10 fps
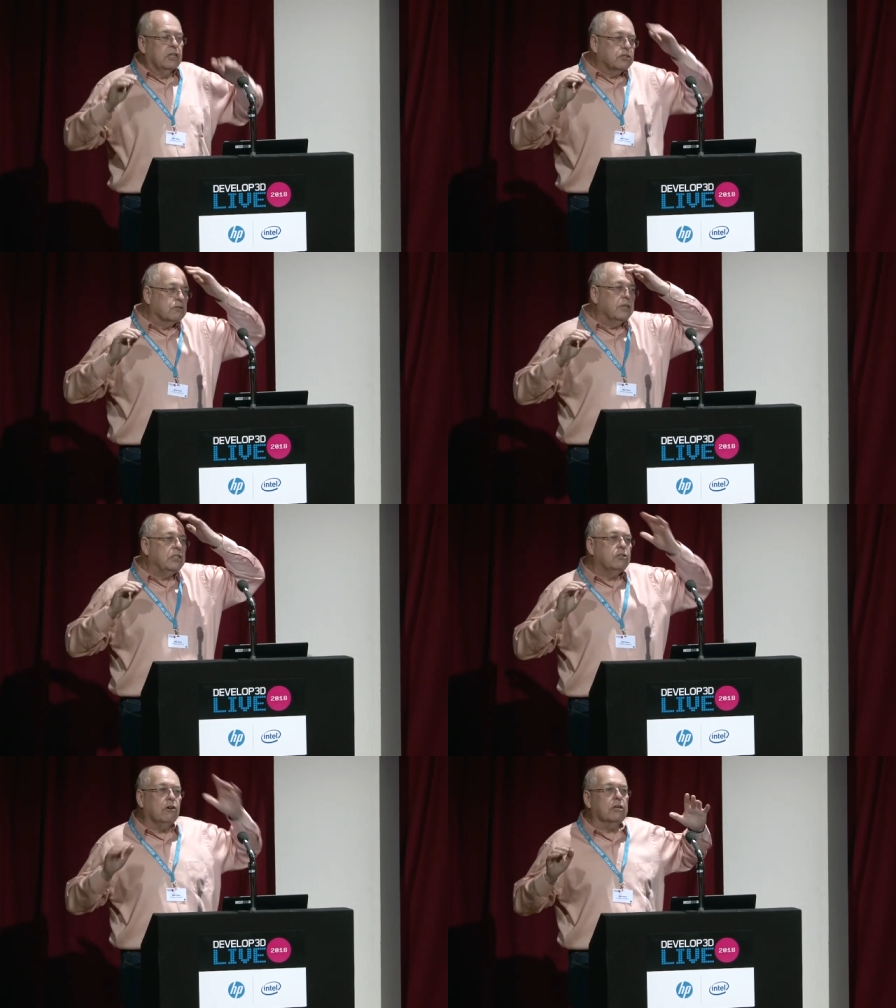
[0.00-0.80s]
So
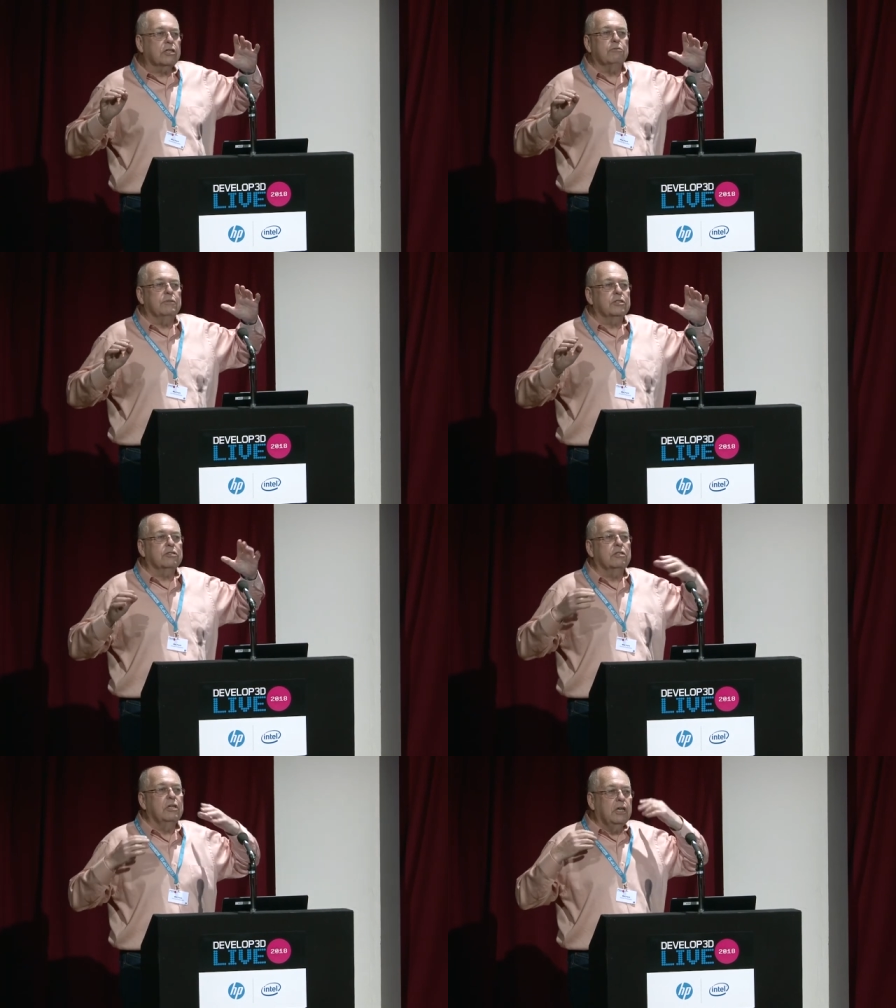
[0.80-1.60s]
when
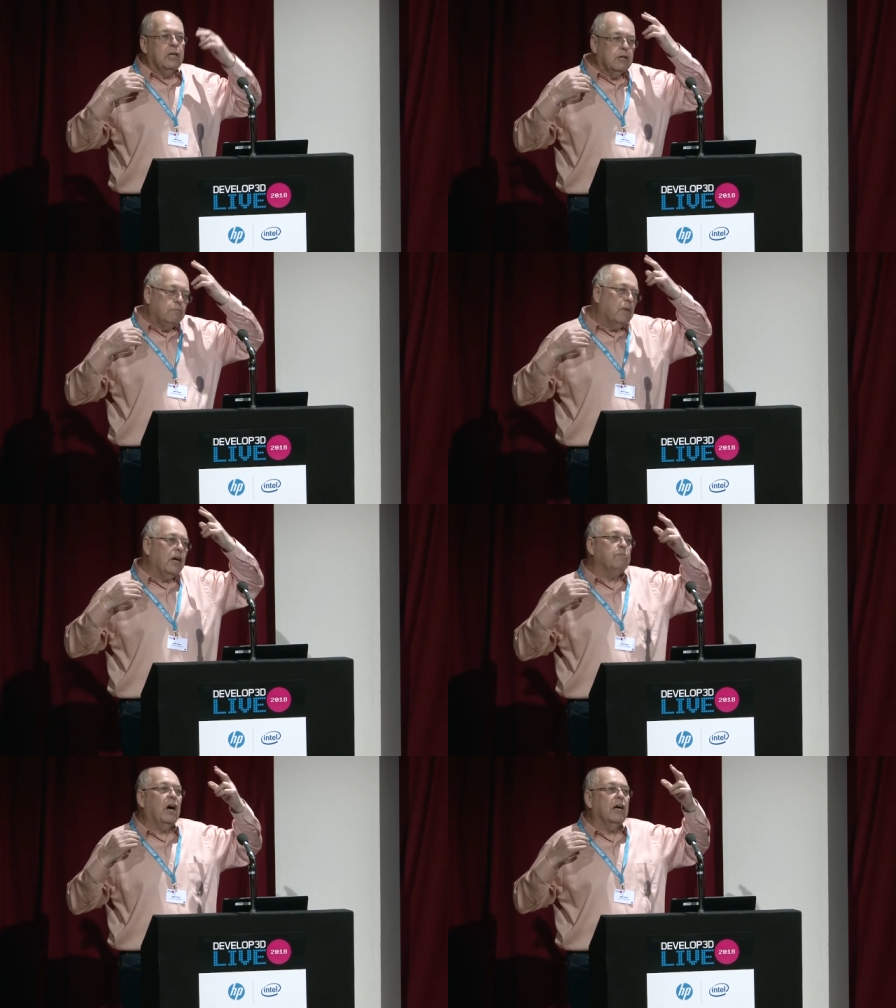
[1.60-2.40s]
documents, in
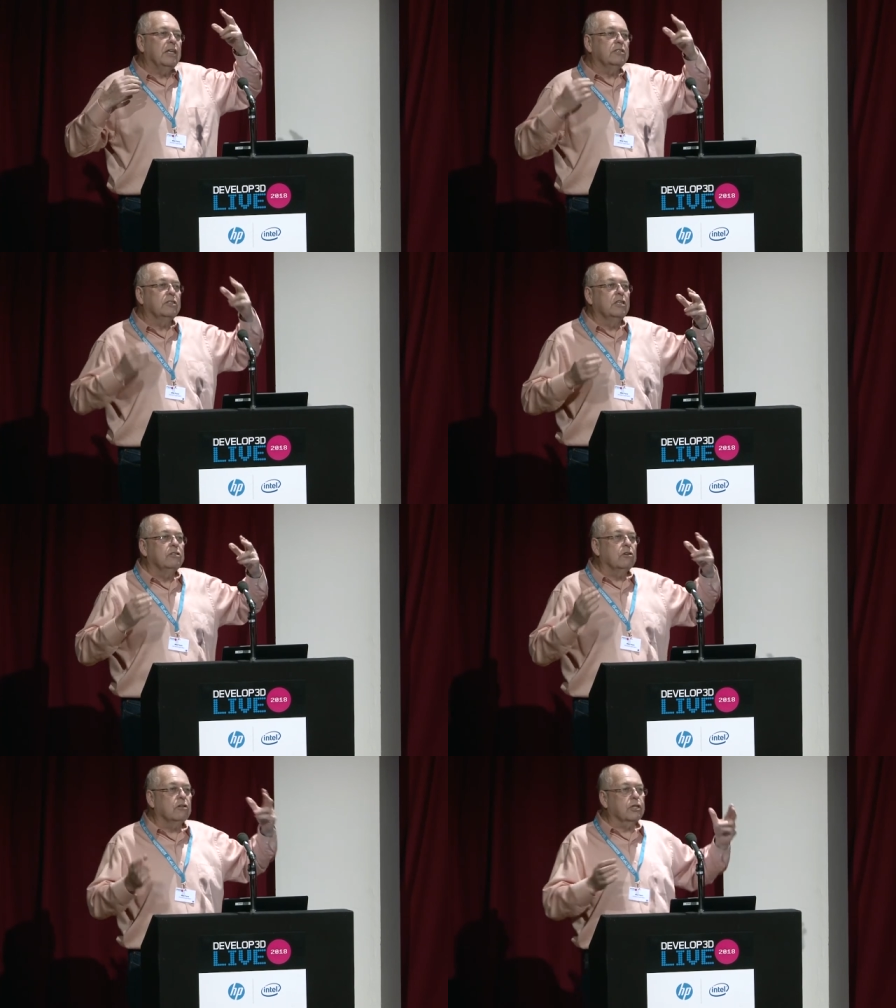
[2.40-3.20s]
my mind,
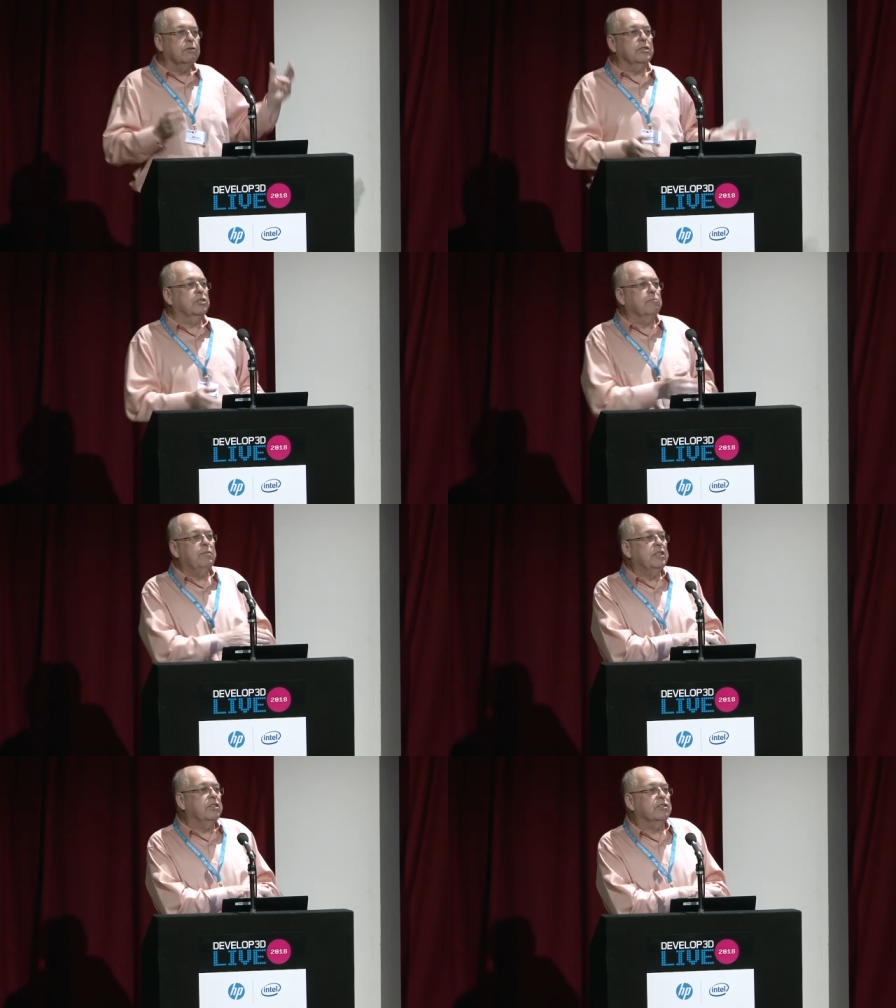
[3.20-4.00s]
documents are
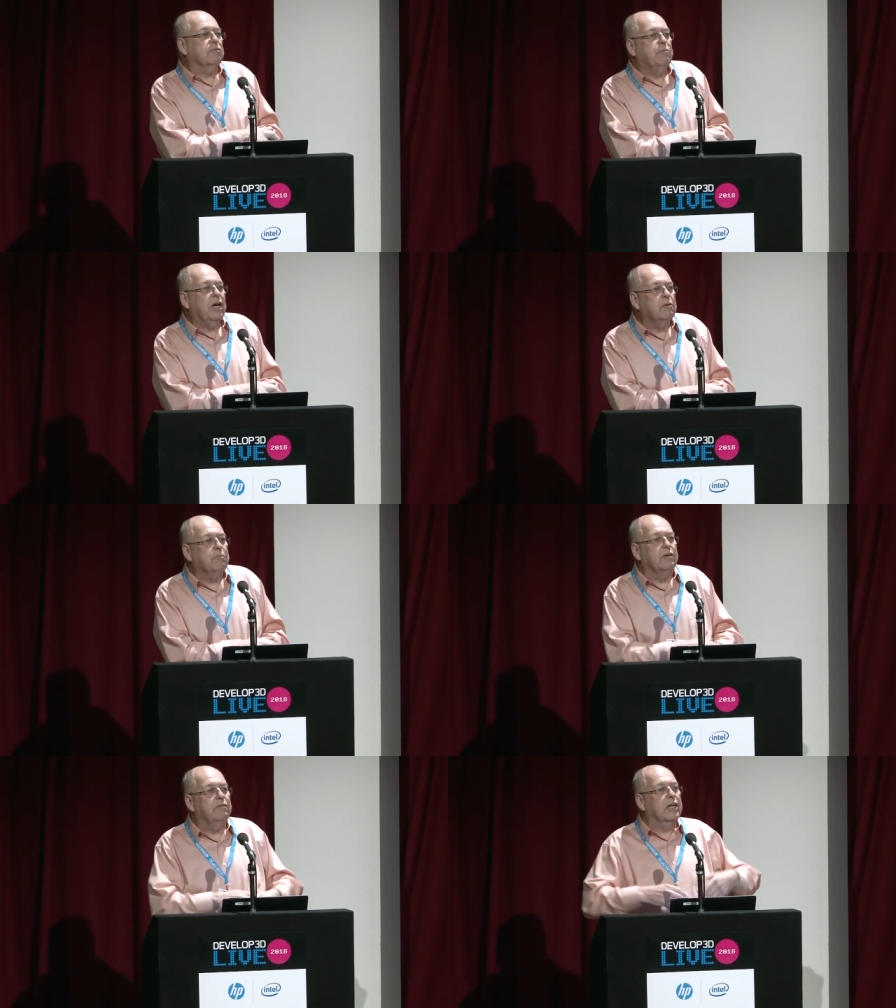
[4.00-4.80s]
pieces of
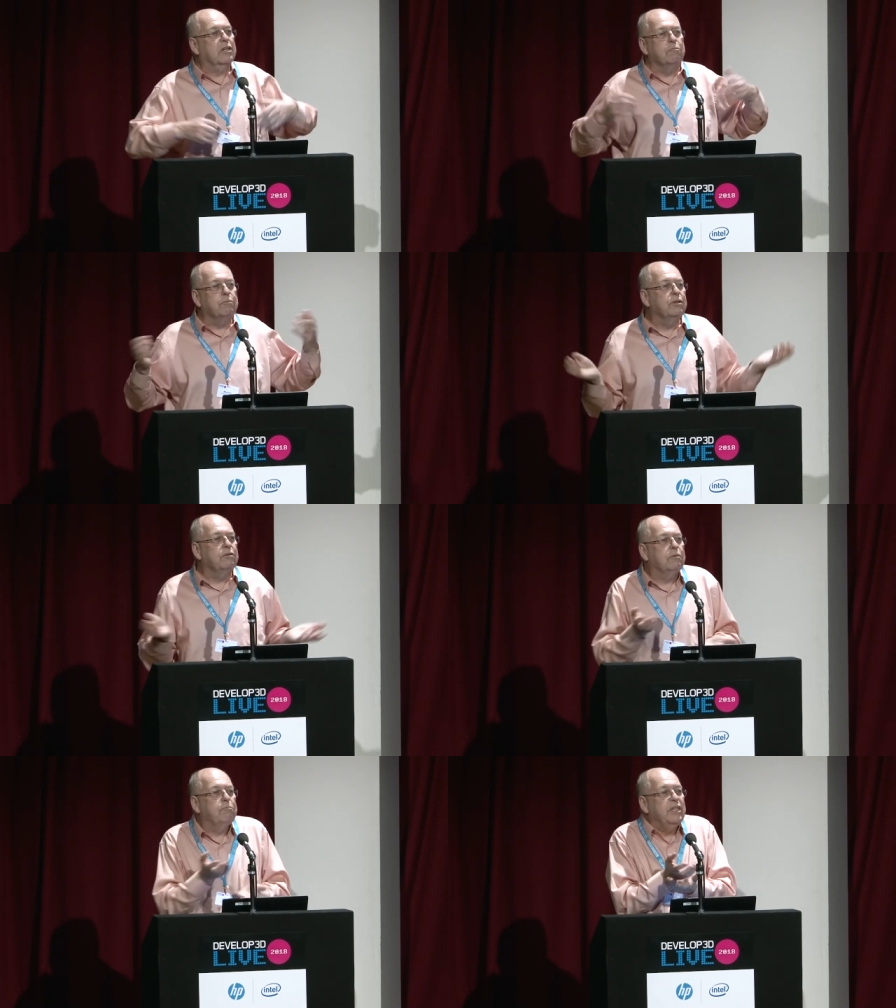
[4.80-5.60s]
paper, they're
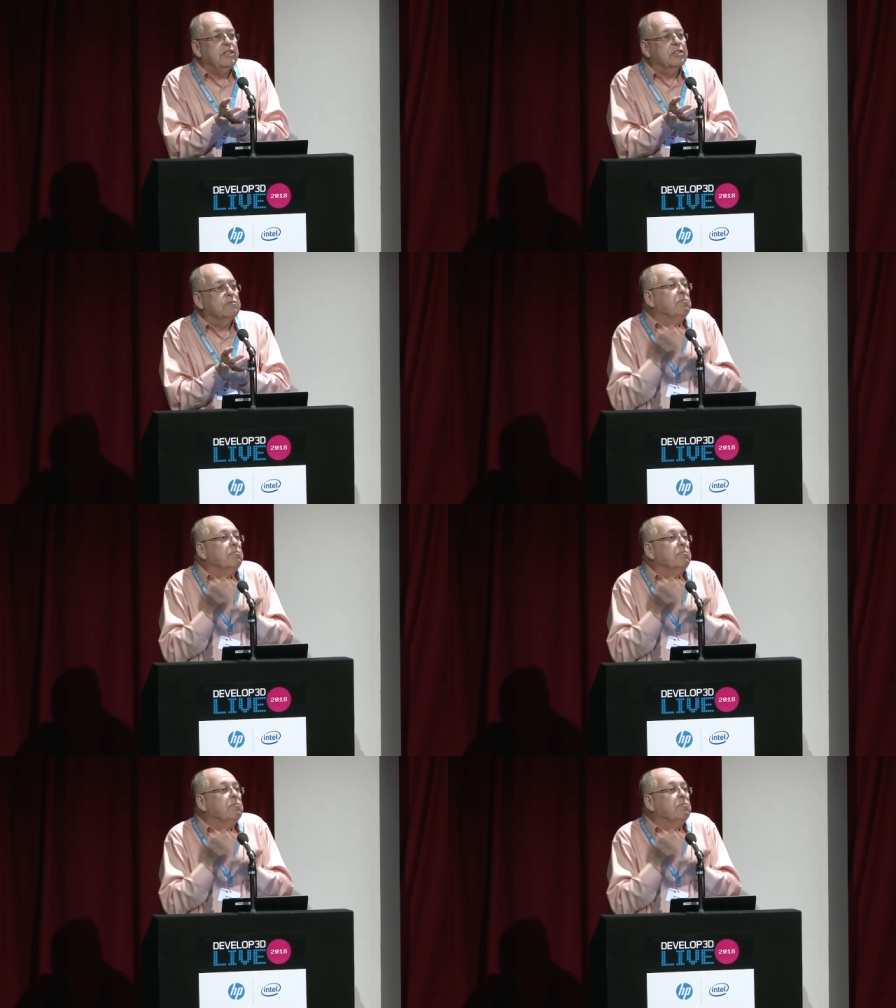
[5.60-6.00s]
computer bits and